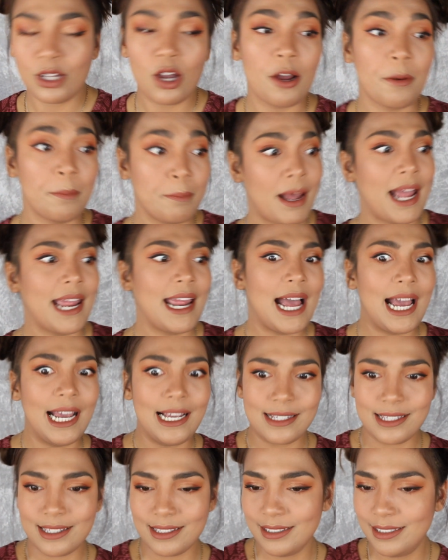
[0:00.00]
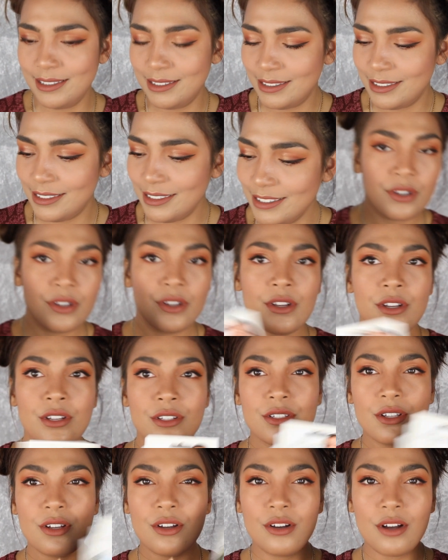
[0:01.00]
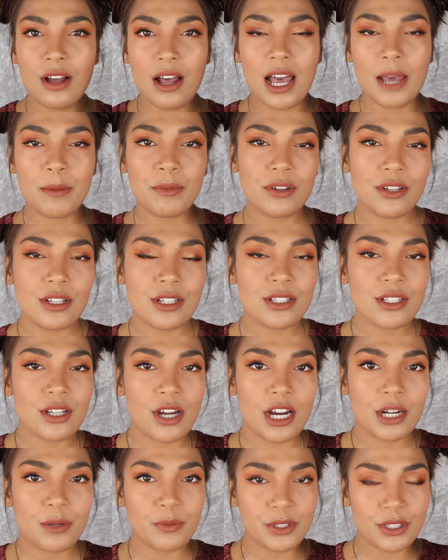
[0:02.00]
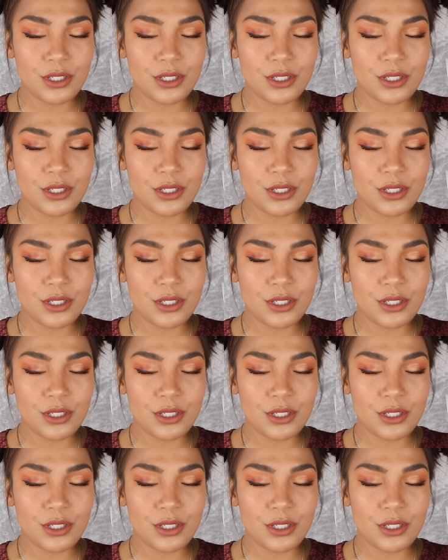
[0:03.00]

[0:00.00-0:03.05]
On my eyes. So So I'm going to start with